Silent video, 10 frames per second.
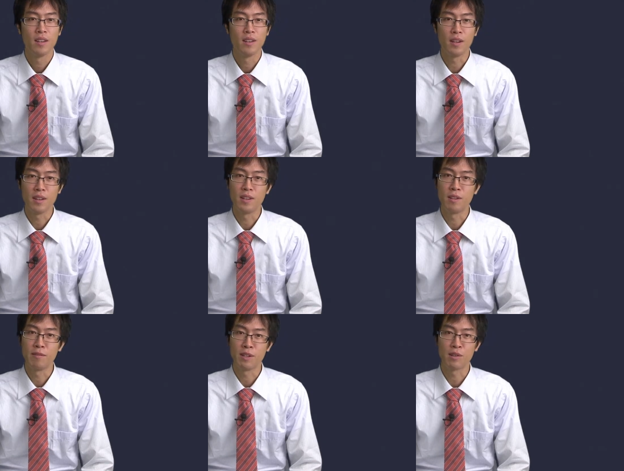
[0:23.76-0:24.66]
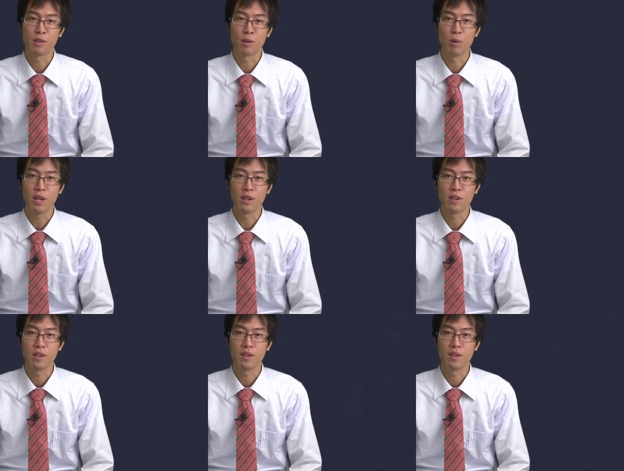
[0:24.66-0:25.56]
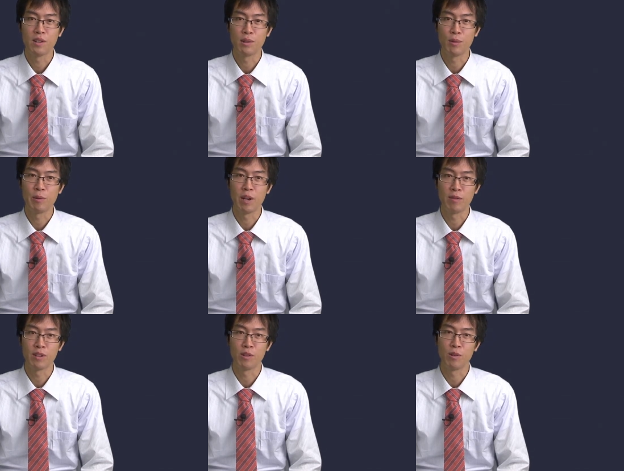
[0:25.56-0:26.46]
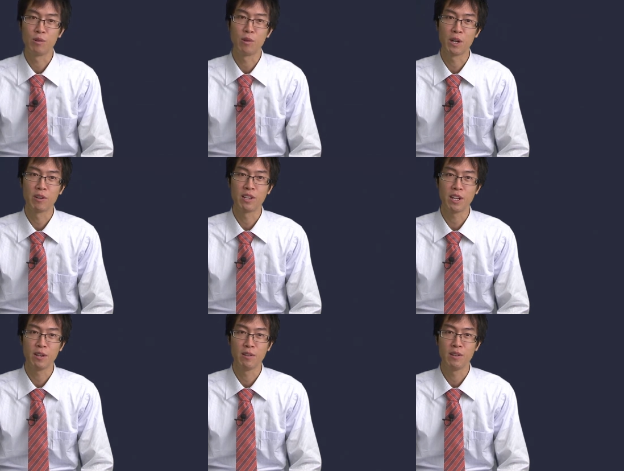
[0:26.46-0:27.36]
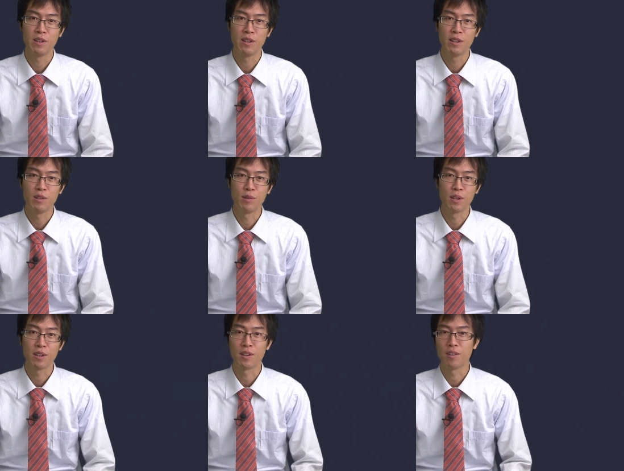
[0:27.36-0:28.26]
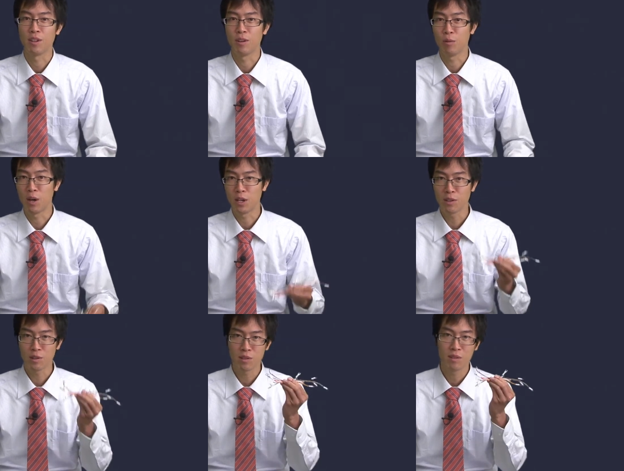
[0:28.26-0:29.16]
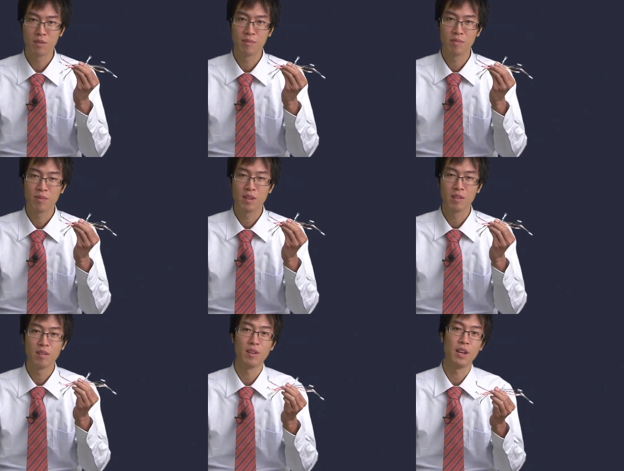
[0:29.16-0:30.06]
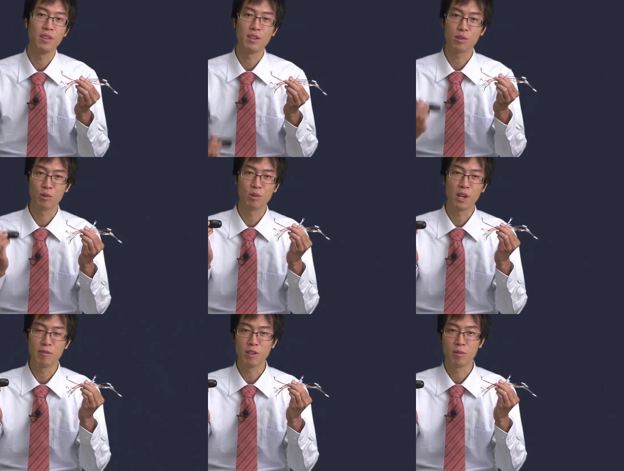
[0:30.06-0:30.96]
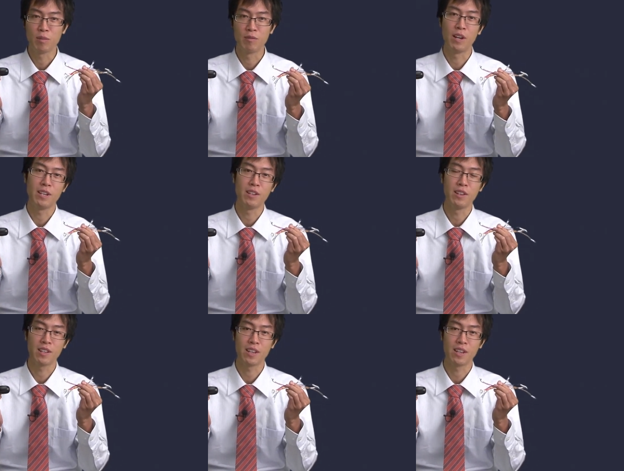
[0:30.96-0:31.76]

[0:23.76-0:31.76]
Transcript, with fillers: None of the devices are wired, so we will have to do the wiring now using the wires and the screwdriver provided in the